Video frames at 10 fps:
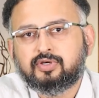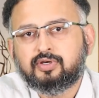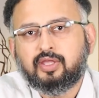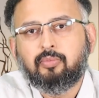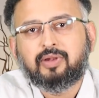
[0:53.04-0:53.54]

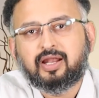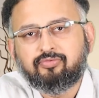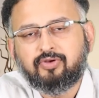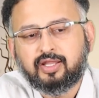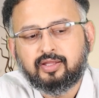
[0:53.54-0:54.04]
the
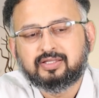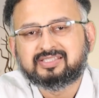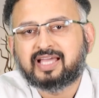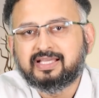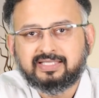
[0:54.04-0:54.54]
implant fitting,
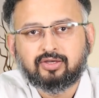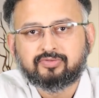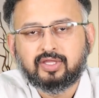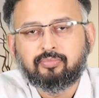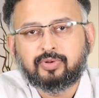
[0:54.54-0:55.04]
the sizing
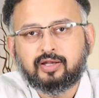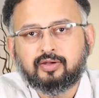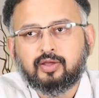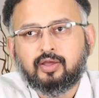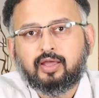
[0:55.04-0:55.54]
of the
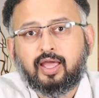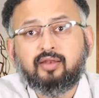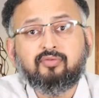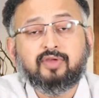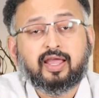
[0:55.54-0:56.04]
implant.
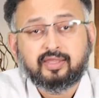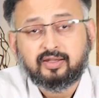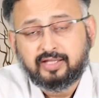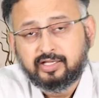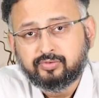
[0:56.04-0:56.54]
And I
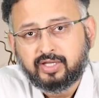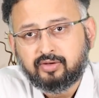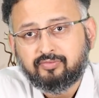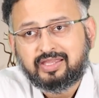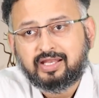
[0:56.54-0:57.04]
can tell you
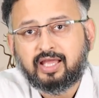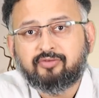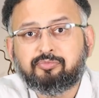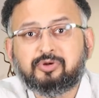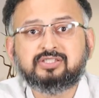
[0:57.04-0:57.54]
that we can
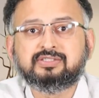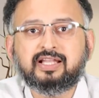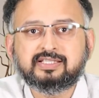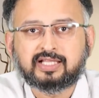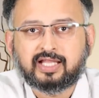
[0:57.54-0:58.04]
have
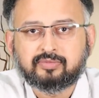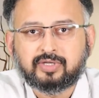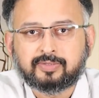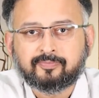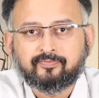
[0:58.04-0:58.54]
personalized
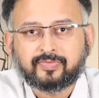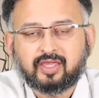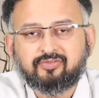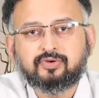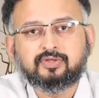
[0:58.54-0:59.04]
alignment.
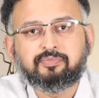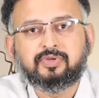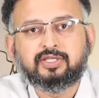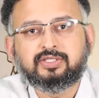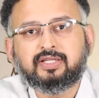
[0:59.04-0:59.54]
If a
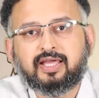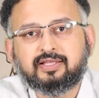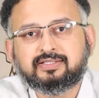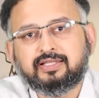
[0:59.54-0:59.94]
patient has